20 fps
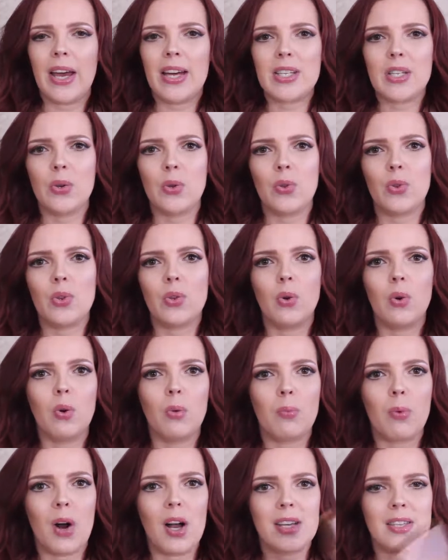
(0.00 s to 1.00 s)
had to go through the
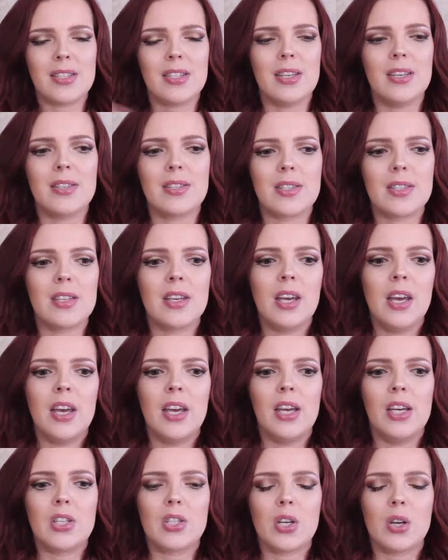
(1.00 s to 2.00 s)
whole process.
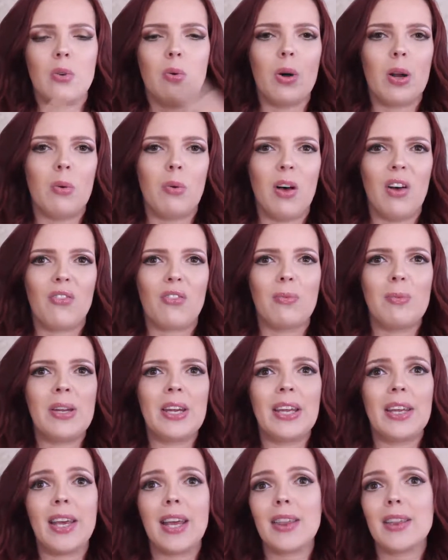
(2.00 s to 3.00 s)
It took quite a while for me
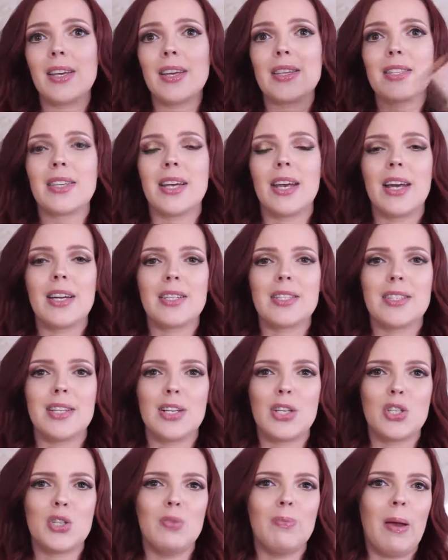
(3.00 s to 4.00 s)
to get this. I had to
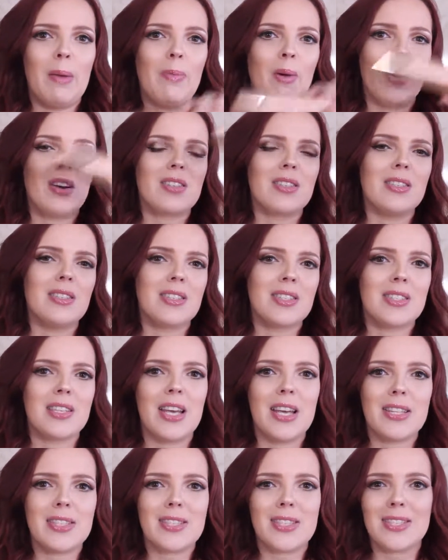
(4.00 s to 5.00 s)
send it to my box in the
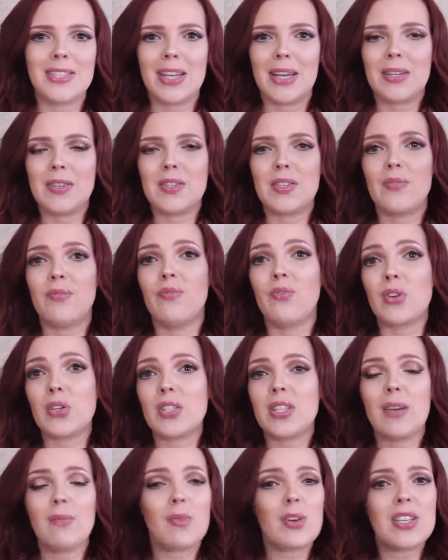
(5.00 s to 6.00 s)
States because for
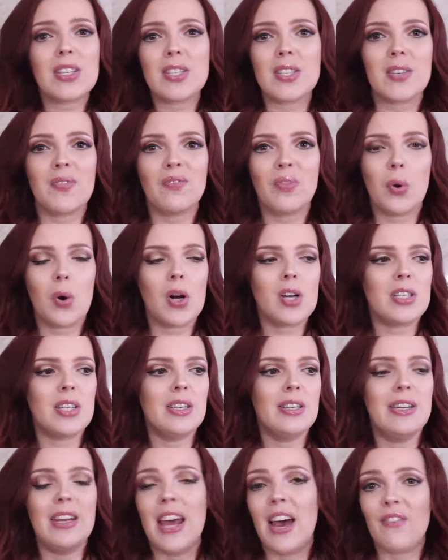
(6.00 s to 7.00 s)
some reason Sephora
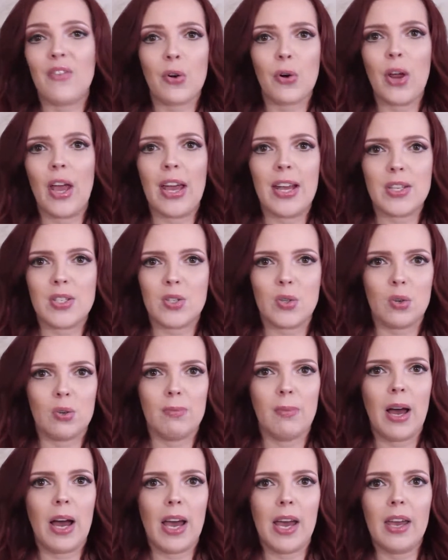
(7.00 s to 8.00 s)
never answered
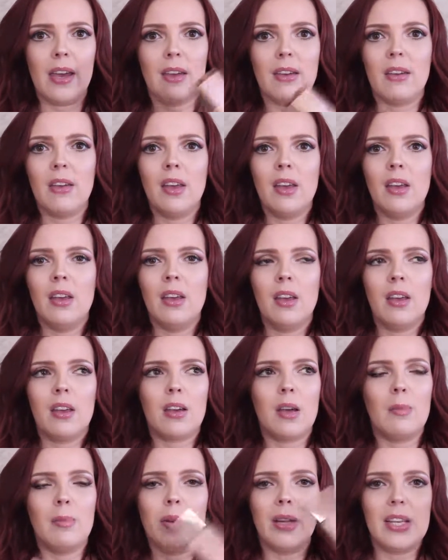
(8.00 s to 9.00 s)
my
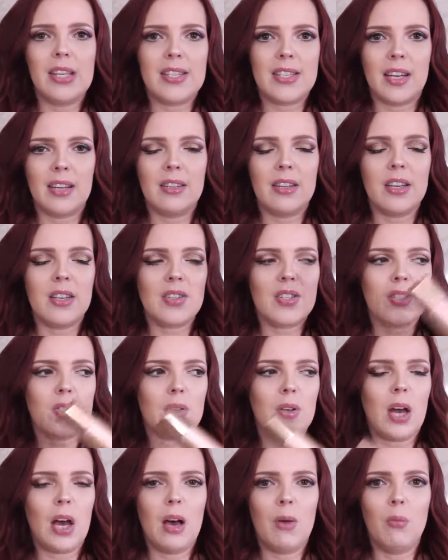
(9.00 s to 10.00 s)
complaints on this
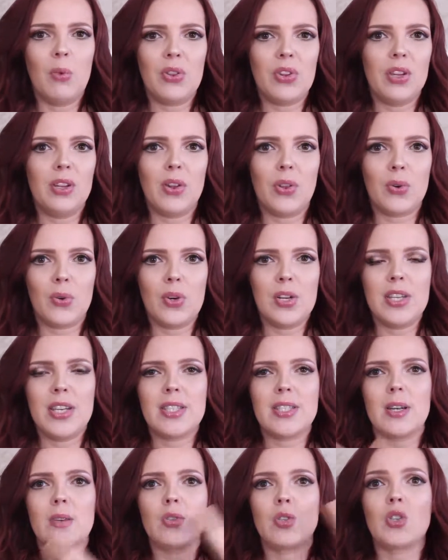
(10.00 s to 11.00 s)
within the 30
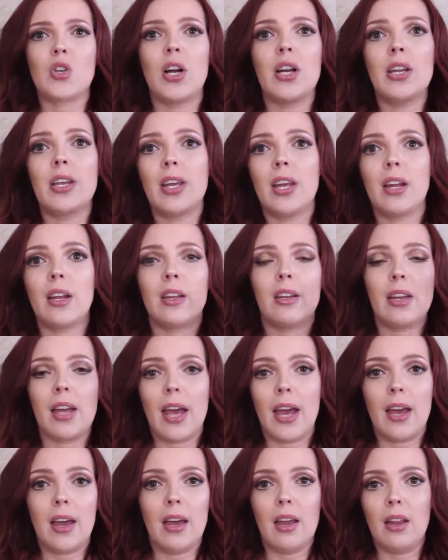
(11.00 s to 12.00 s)
days that I was trying to get
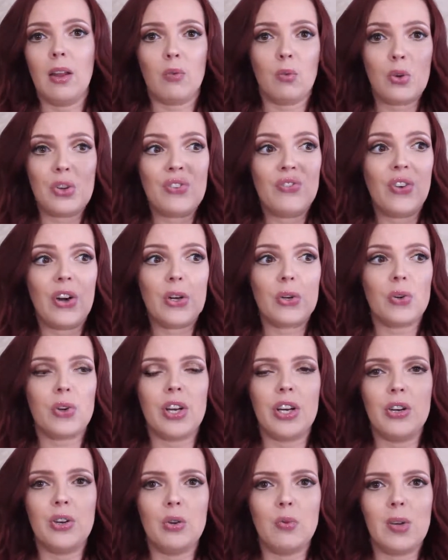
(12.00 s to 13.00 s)
a refund or
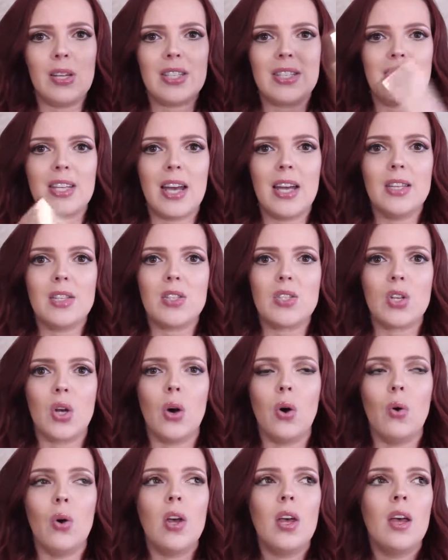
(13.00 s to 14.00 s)
get a new one sent.
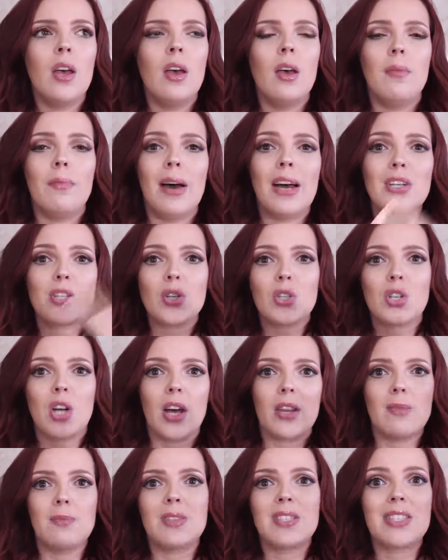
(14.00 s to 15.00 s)
So Patrick
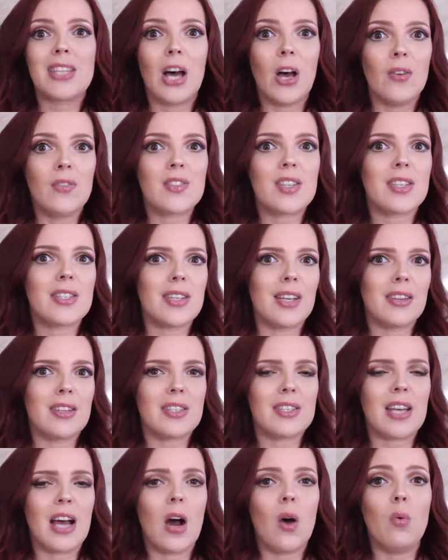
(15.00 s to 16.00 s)
Ta themselves sent
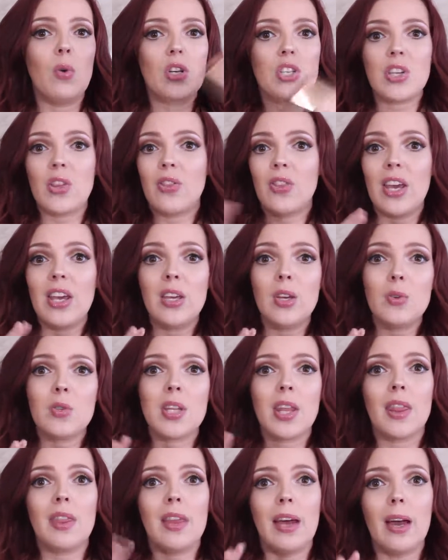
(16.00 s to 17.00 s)
this out, which thank you
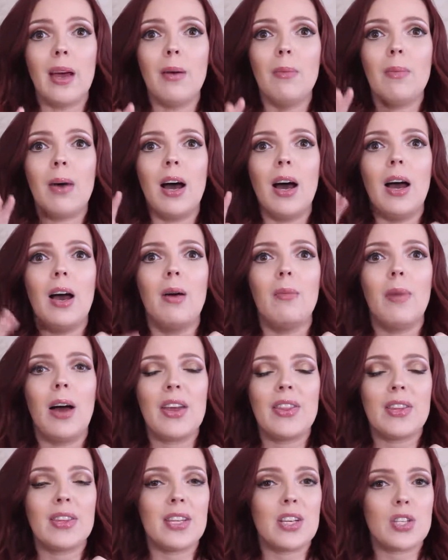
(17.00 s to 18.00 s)
to them.
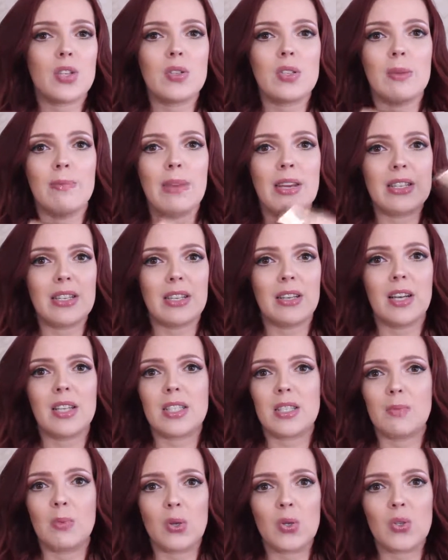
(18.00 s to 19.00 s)
I think that shows amazing
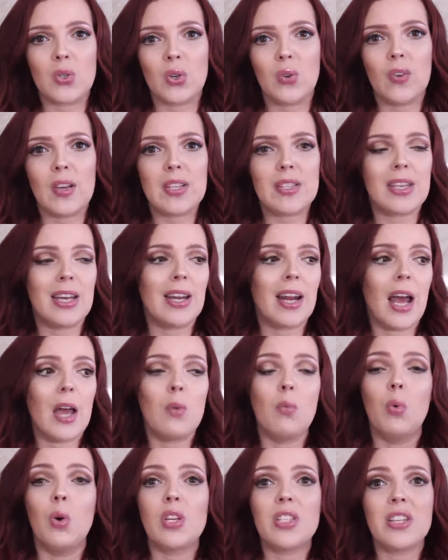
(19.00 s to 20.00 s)
customer service, and
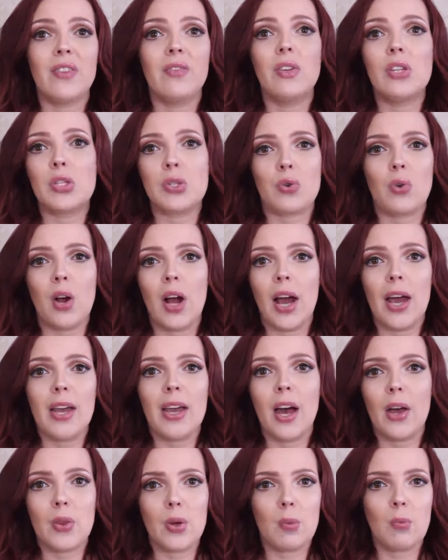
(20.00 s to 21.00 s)
I would definitely
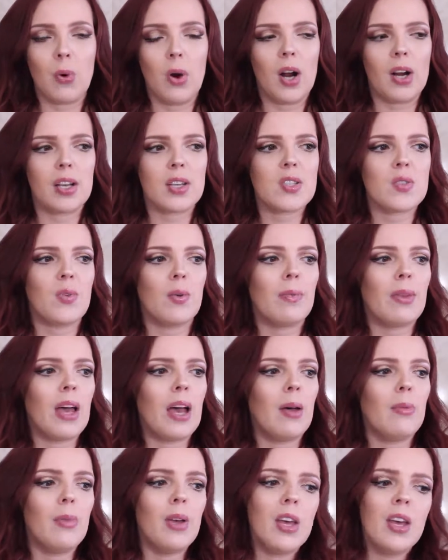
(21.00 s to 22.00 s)
try other products from
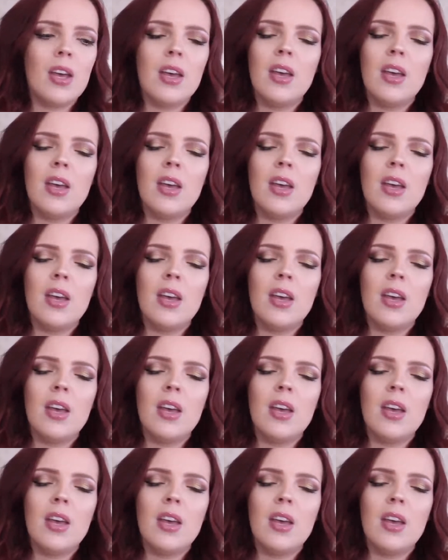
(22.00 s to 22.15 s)
them.